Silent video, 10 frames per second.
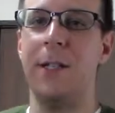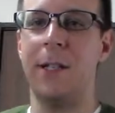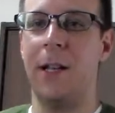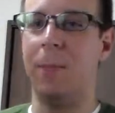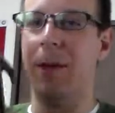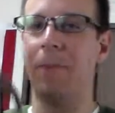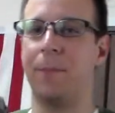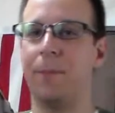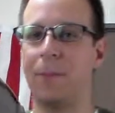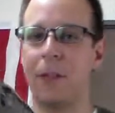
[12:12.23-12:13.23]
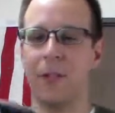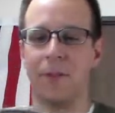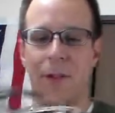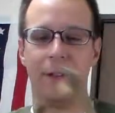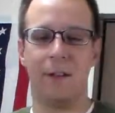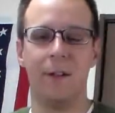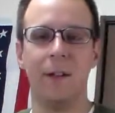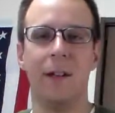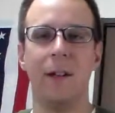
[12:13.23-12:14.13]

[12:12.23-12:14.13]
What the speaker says: decent helmet. It's fun.